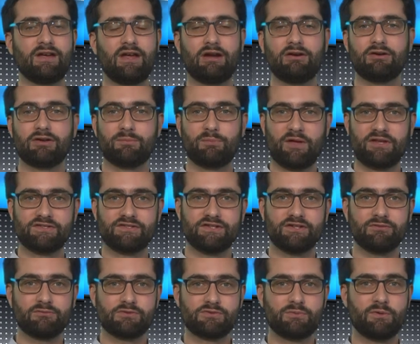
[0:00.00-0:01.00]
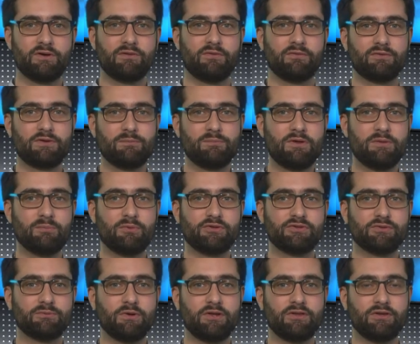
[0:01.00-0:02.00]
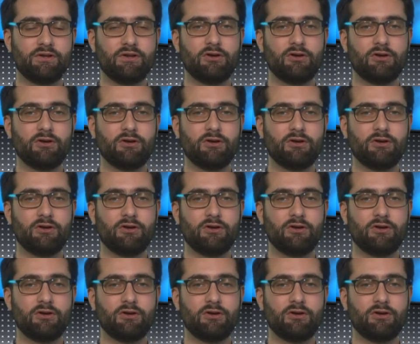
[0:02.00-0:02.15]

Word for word: Eric Betzig was one of three people to win the